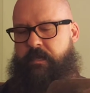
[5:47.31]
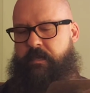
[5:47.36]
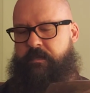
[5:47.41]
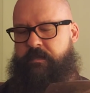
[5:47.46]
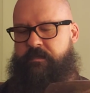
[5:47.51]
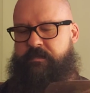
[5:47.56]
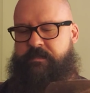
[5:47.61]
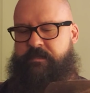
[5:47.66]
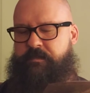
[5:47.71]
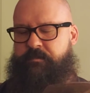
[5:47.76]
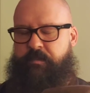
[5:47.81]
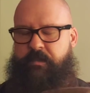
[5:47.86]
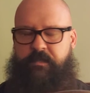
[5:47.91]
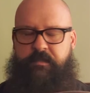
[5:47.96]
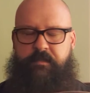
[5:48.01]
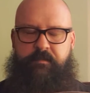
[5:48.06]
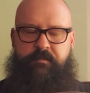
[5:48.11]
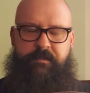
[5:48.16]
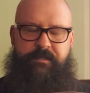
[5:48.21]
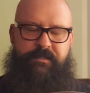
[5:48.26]
There's a
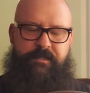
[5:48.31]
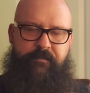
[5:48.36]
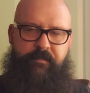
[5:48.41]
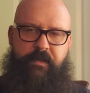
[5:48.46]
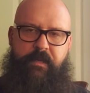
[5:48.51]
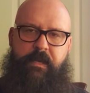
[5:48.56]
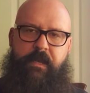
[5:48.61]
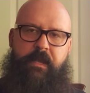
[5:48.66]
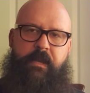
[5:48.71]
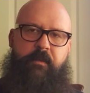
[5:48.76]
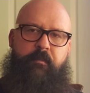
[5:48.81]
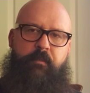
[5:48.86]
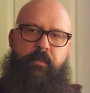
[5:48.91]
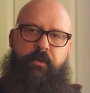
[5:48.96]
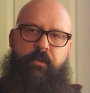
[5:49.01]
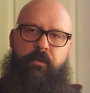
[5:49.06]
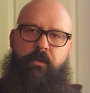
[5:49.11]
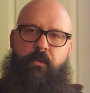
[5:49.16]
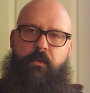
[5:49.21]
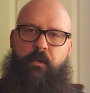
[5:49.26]
specific kind of
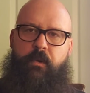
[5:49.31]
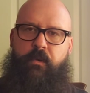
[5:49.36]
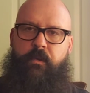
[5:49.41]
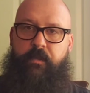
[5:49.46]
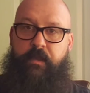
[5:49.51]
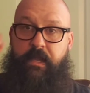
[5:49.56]
boot oil